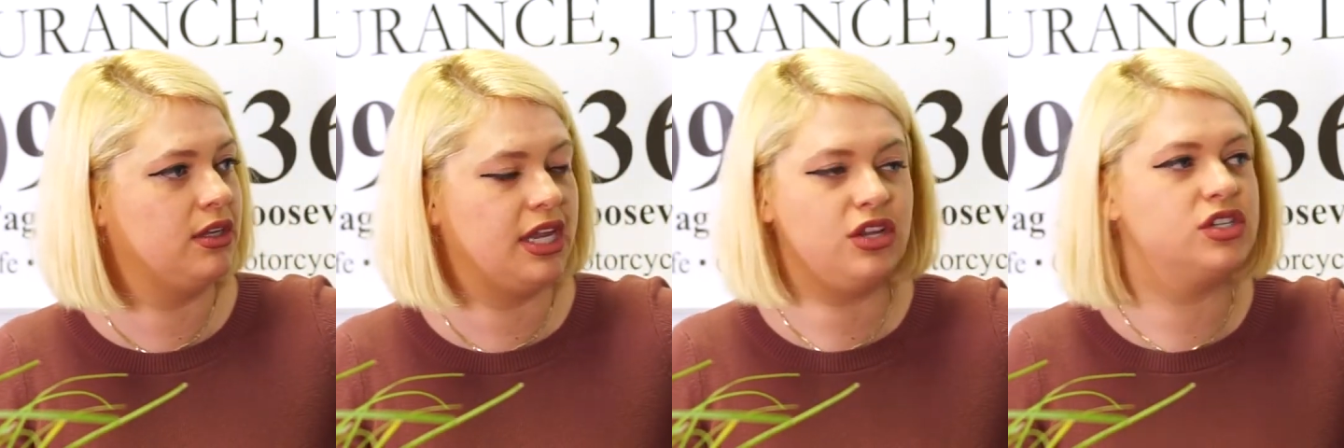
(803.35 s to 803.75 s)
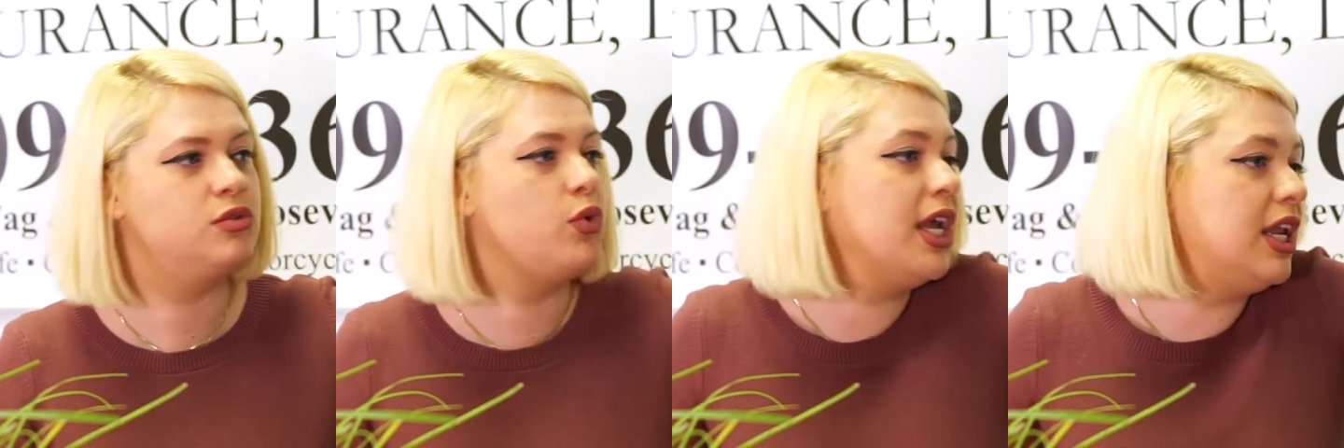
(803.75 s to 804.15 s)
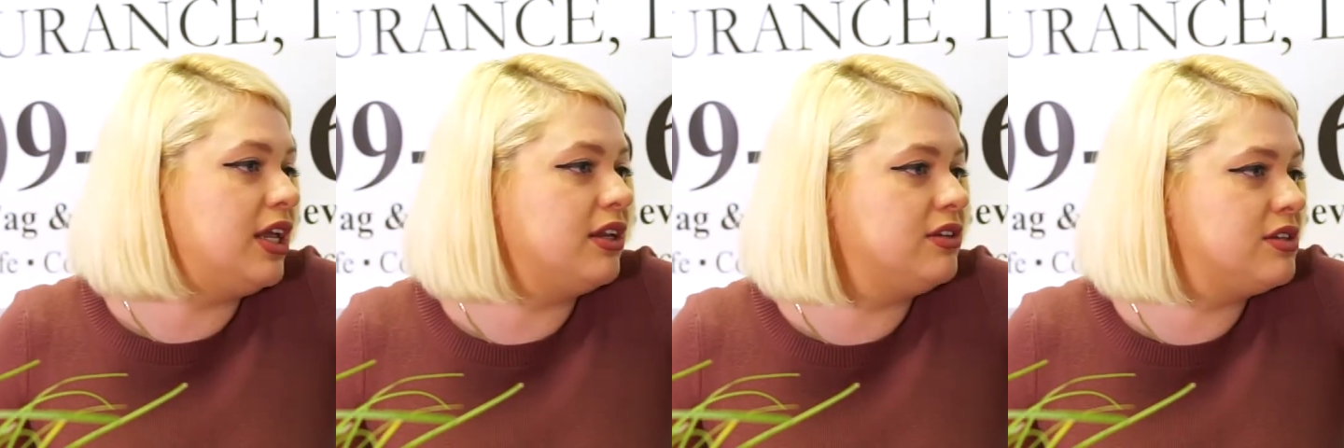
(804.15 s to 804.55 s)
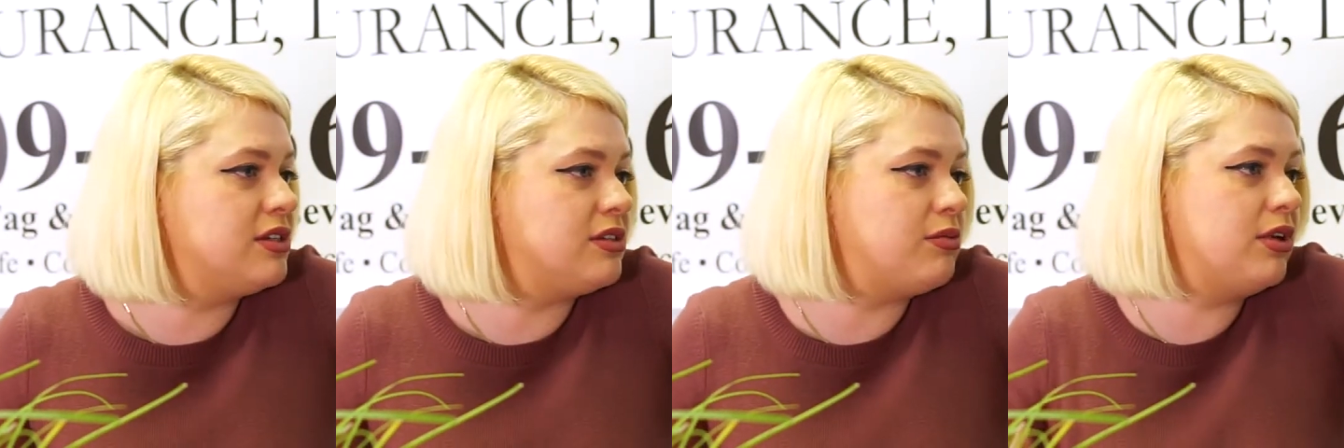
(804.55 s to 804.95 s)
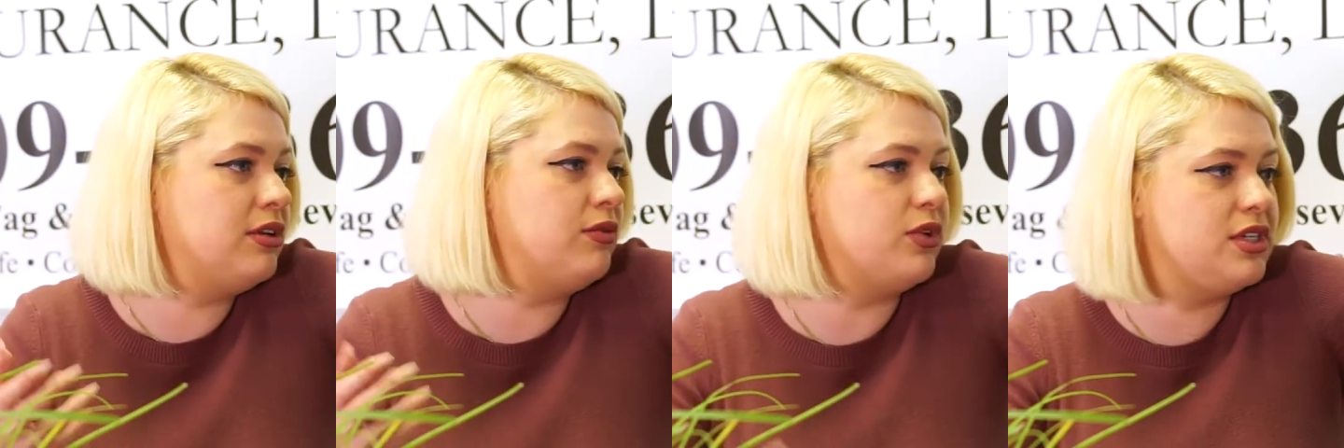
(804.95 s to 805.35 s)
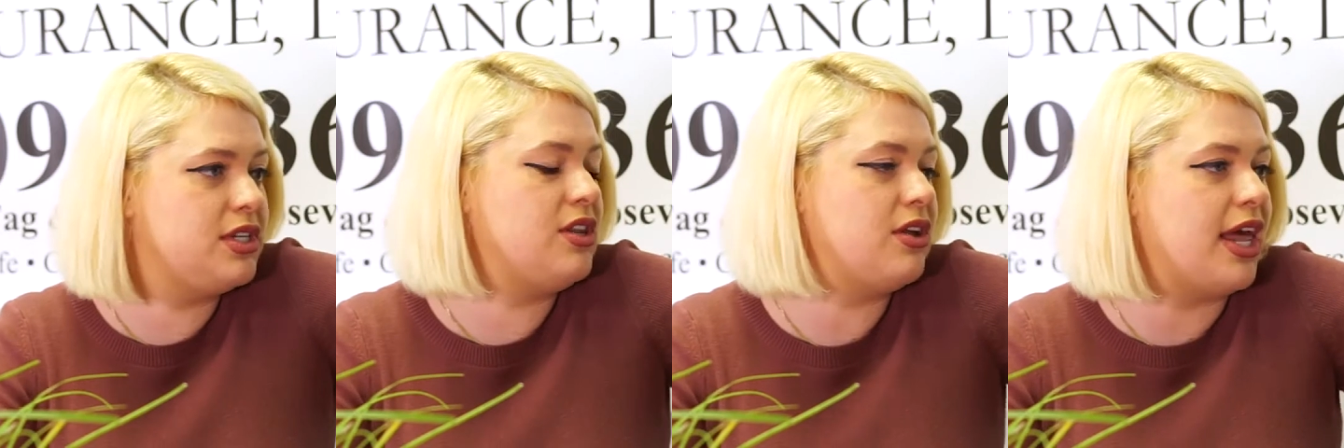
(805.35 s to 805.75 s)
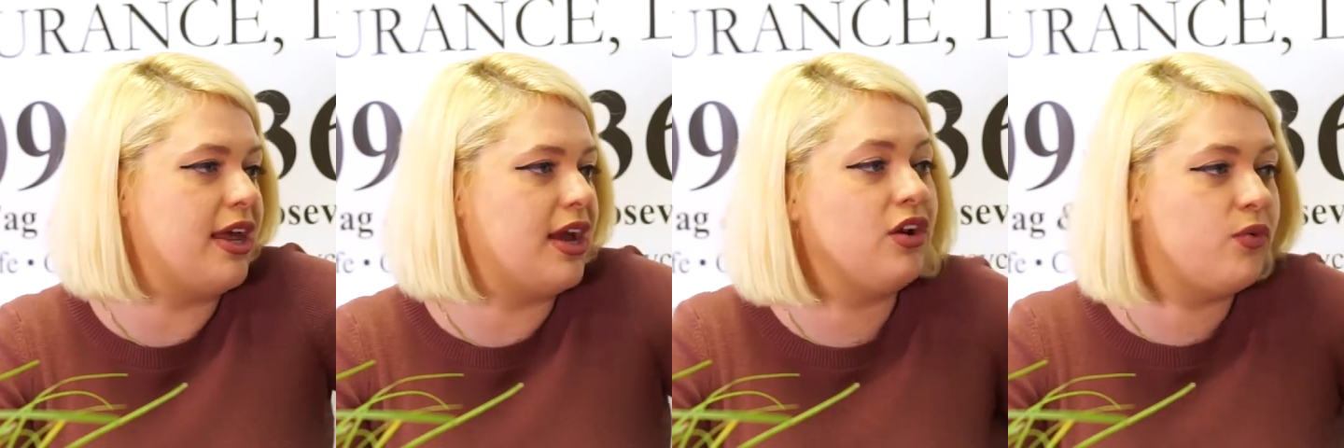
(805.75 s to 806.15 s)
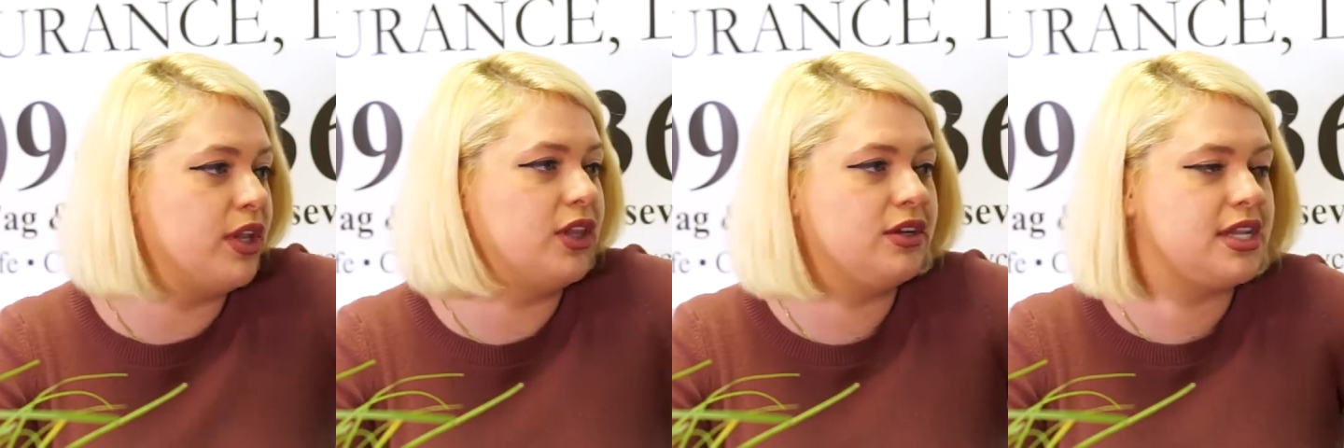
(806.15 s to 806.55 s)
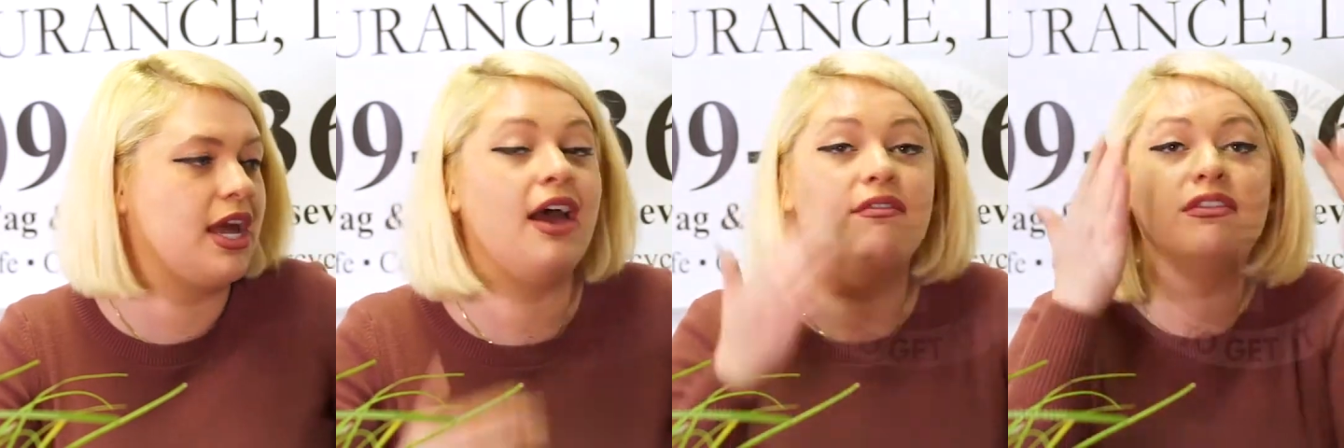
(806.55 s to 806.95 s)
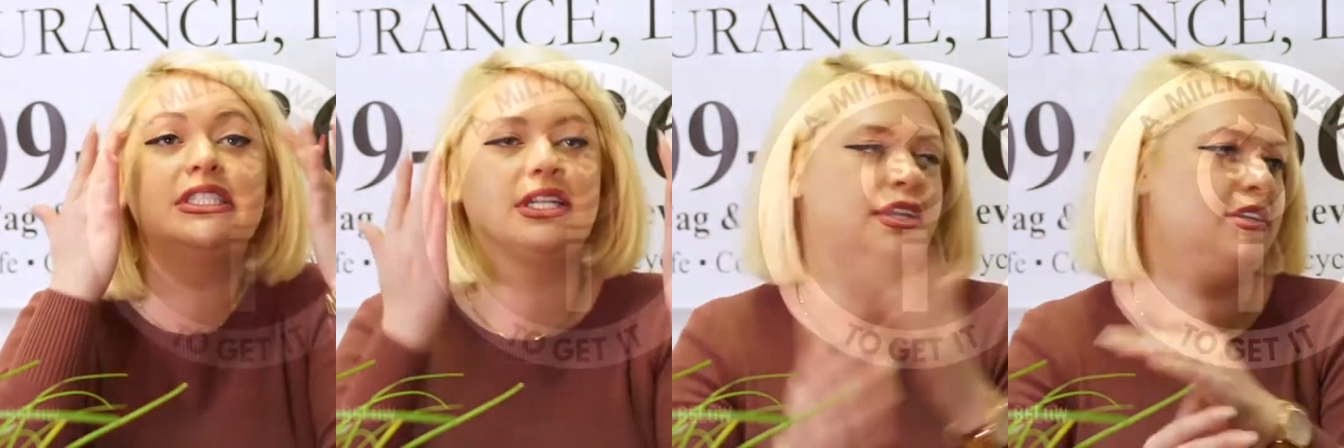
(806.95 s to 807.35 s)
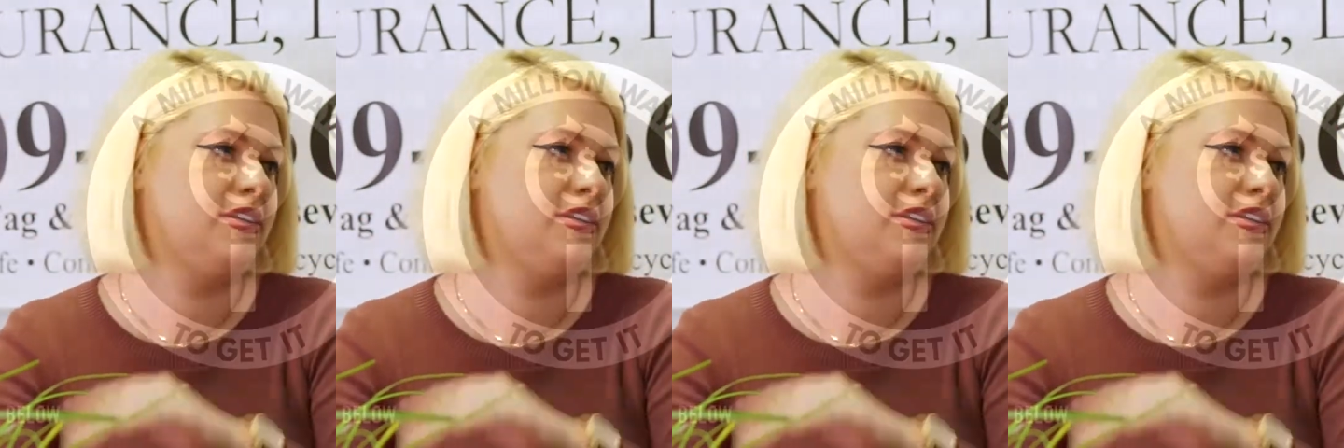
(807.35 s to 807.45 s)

And you're just winging it. You just, what does it look like? I know what it looks like. I envision it.